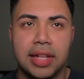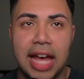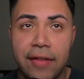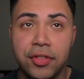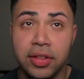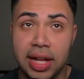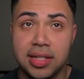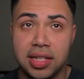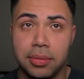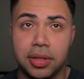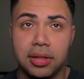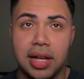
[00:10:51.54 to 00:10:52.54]
After that
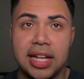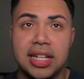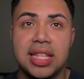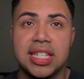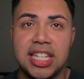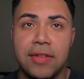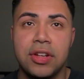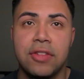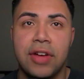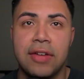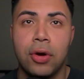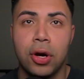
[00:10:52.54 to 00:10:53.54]
summer, I did the
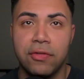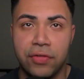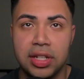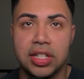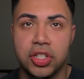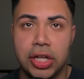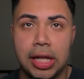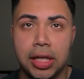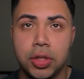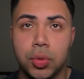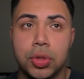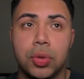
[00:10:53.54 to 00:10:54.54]
75 Heart Fitness
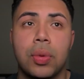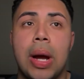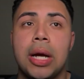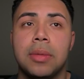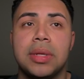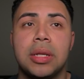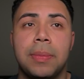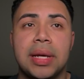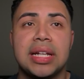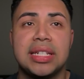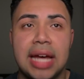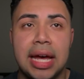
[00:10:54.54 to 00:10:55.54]
Challenge, which required me to
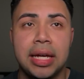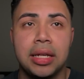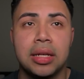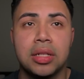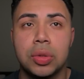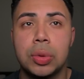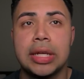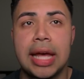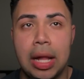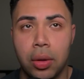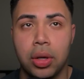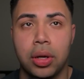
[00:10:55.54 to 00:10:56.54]
pick a diet excluding
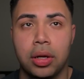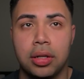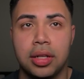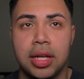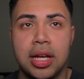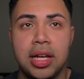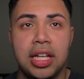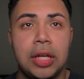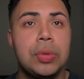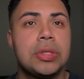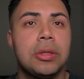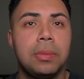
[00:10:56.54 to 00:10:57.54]
alcohol.
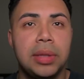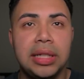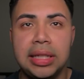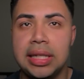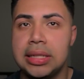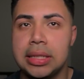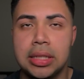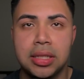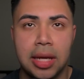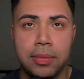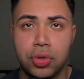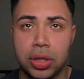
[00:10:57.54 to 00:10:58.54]
It was completely easy to
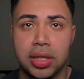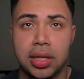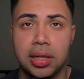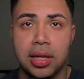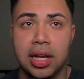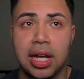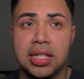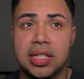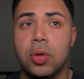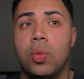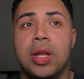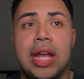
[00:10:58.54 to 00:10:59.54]
stop drinking, and I
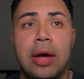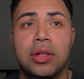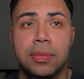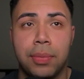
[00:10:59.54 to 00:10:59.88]
still went out to